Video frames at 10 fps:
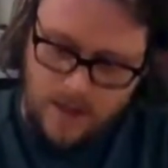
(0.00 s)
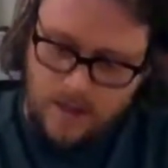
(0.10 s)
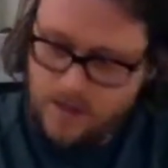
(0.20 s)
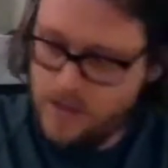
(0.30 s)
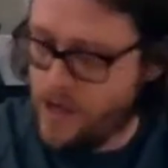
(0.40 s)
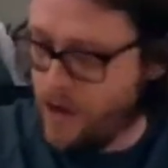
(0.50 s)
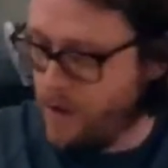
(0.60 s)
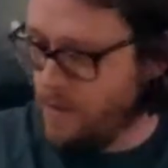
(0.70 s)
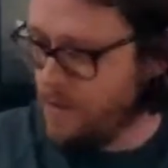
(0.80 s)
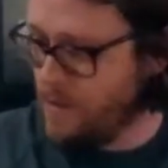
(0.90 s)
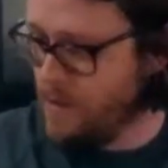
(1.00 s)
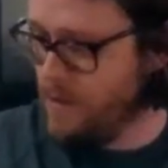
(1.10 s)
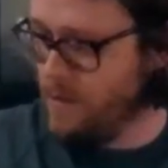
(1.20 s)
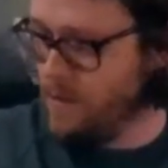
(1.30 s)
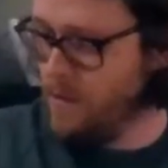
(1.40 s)
So
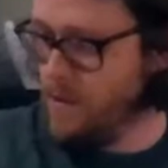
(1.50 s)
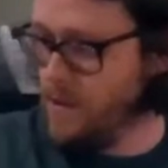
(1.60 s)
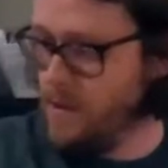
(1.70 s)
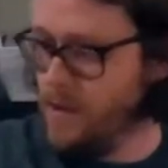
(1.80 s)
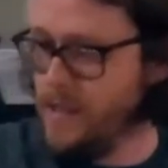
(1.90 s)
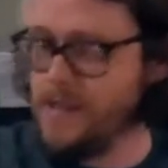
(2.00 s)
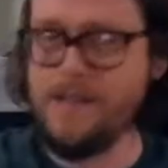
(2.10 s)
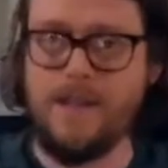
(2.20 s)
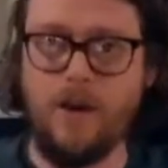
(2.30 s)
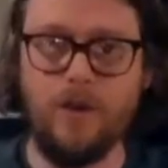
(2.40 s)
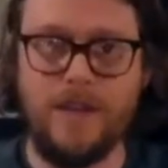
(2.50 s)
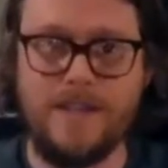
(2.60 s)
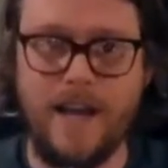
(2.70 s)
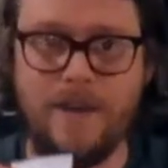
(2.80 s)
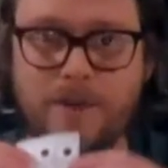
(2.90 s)
this is the only
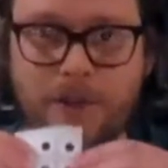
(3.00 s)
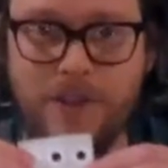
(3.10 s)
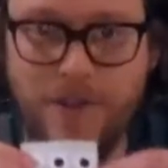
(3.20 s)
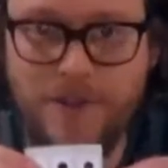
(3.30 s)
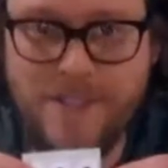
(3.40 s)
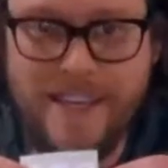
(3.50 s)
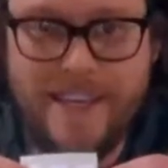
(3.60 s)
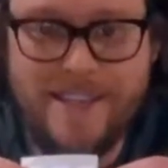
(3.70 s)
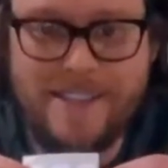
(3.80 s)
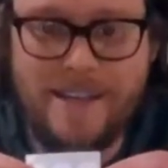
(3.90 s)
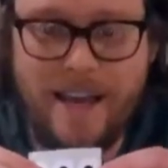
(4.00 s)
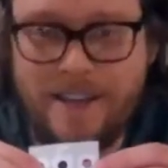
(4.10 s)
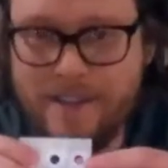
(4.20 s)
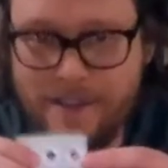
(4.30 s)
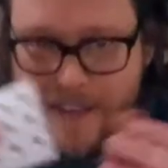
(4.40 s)
time you'll use these.
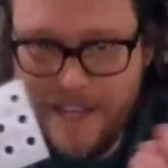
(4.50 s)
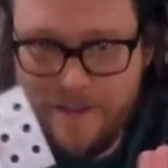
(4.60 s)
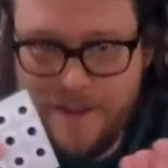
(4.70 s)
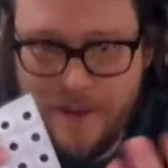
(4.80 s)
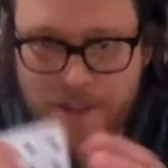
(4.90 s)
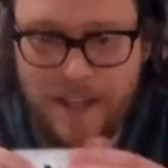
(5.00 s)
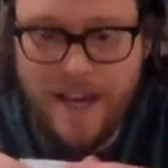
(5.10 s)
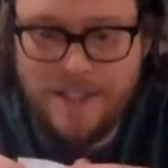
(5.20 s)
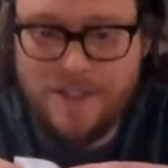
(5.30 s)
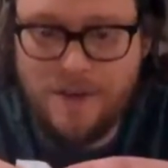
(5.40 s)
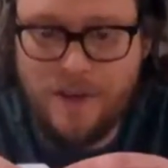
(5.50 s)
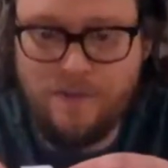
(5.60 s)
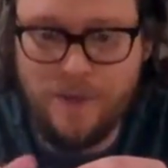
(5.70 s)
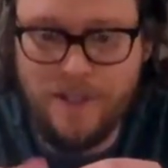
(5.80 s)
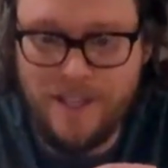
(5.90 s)
They give you a lot, so you
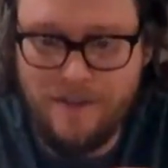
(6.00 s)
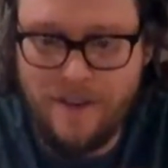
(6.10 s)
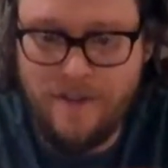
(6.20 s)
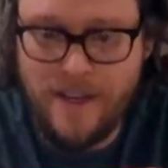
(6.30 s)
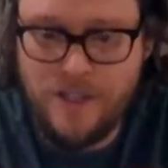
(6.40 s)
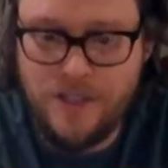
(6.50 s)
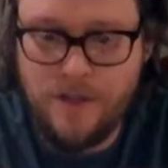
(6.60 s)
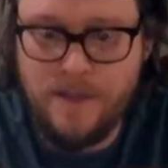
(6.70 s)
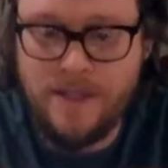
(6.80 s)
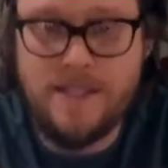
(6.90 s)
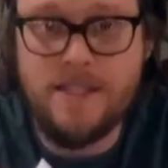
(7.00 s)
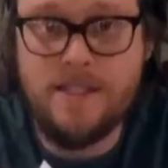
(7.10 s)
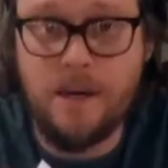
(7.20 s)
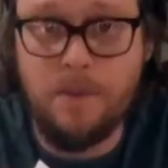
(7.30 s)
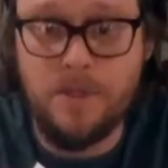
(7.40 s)
have plenty of extra, but this is
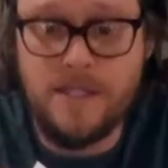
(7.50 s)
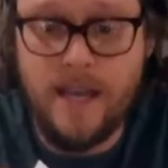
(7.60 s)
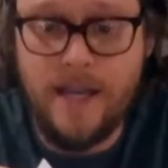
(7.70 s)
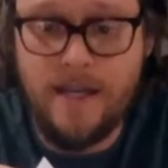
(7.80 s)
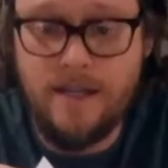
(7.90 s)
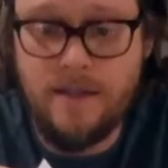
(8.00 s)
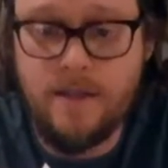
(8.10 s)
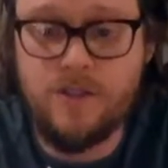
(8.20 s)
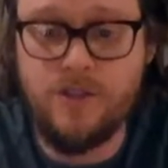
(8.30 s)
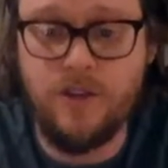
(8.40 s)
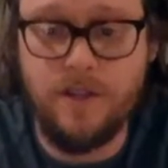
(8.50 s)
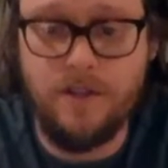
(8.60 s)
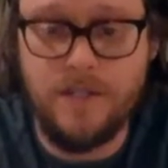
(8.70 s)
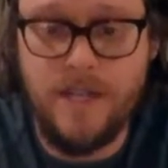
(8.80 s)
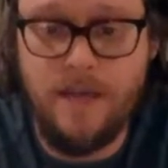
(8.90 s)
double-sided
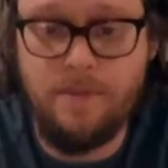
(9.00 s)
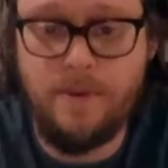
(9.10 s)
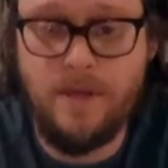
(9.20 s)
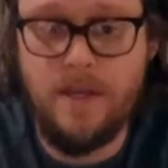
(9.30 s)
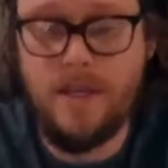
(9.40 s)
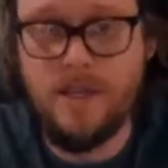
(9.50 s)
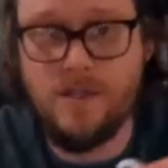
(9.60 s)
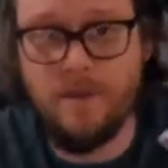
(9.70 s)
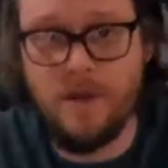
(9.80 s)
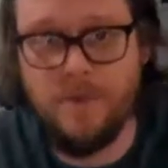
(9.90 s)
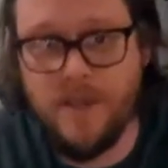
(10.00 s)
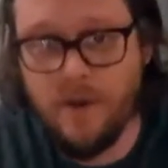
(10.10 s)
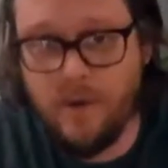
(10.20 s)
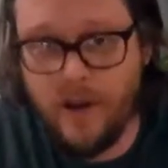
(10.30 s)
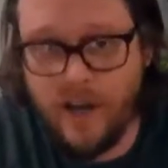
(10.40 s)
circular tape. So I'm going to
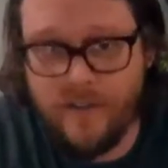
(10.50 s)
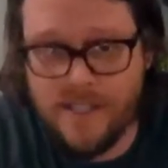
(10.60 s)
peel one off.